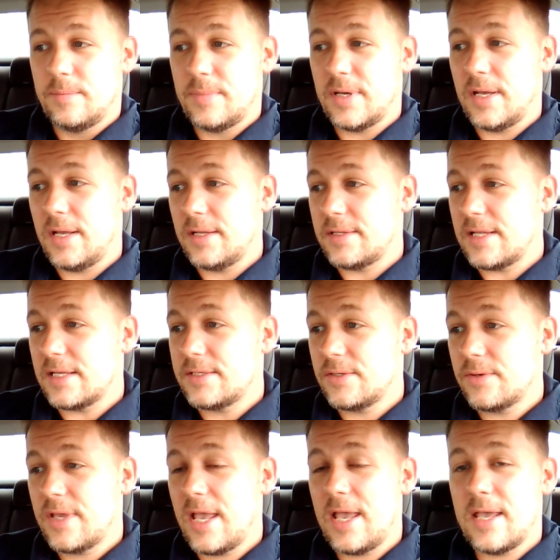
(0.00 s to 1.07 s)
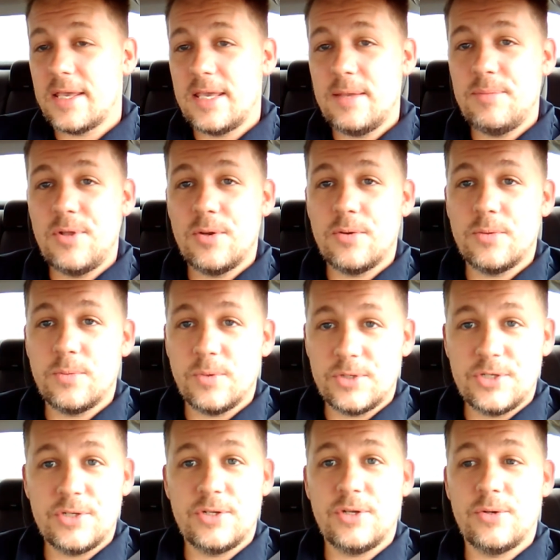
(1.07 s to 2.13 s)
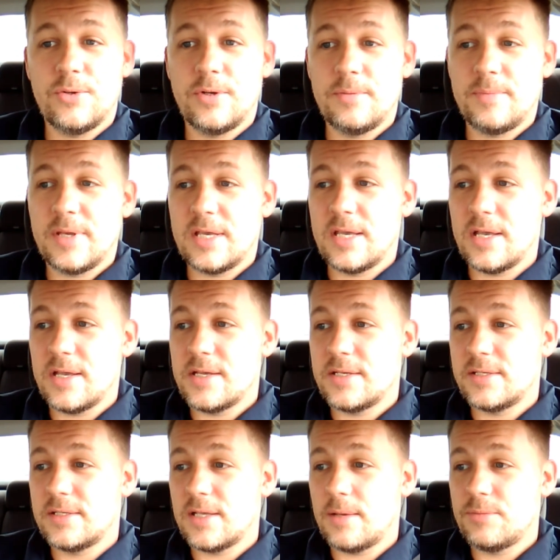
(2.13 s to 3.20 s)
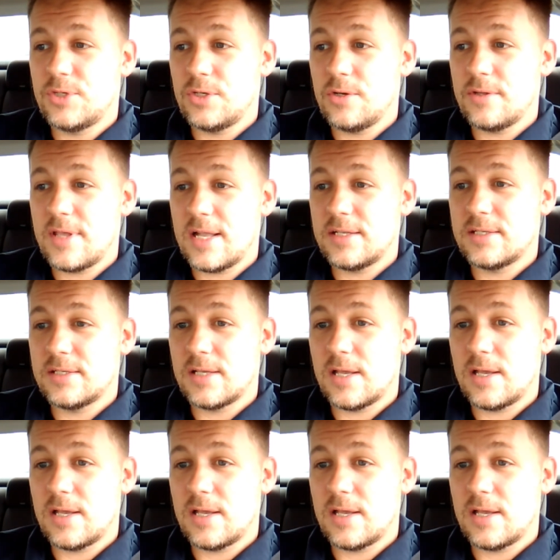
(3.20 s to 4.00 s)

But that's okay. Keep doing what you're doing because I'm sure that's,